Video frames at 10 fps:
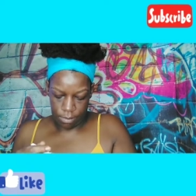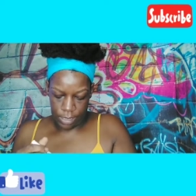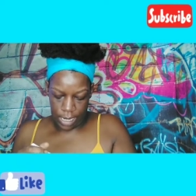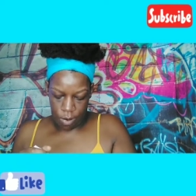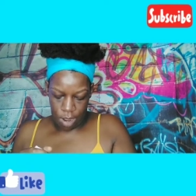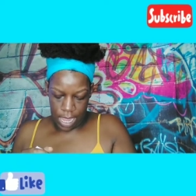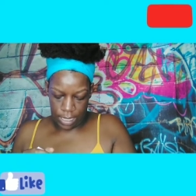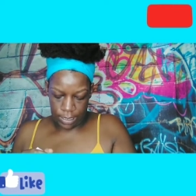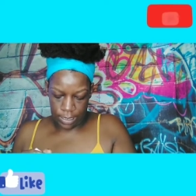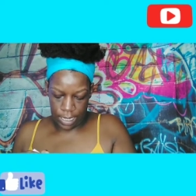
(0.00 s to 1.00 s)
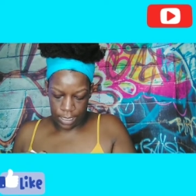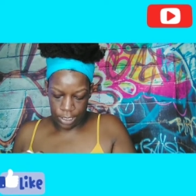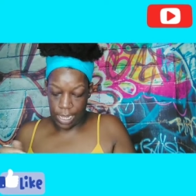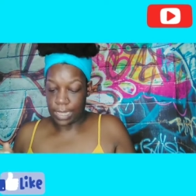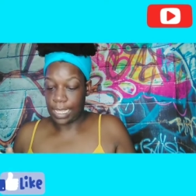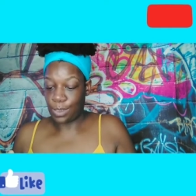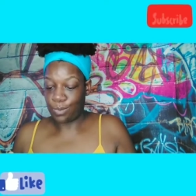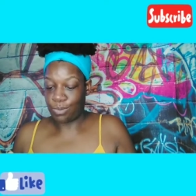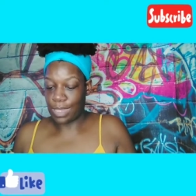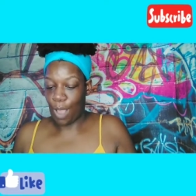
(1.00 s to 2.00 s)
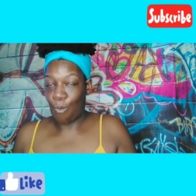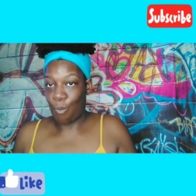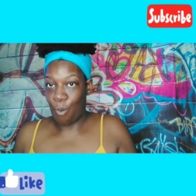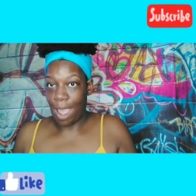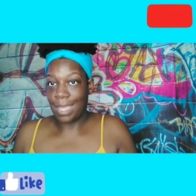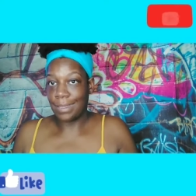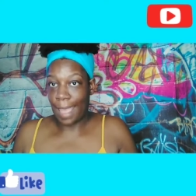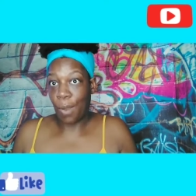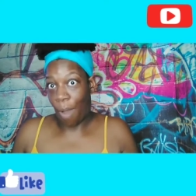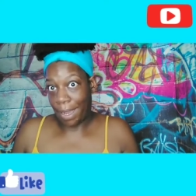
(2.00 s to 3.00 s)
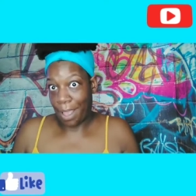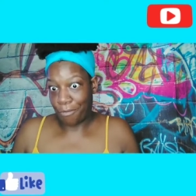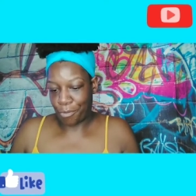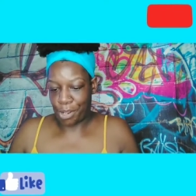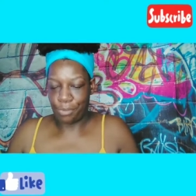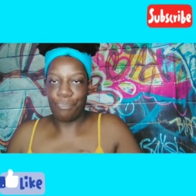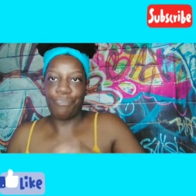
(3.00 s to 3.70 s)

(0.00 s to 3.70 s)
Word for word: Now that white is thick that she got. That's that white is like white out for real.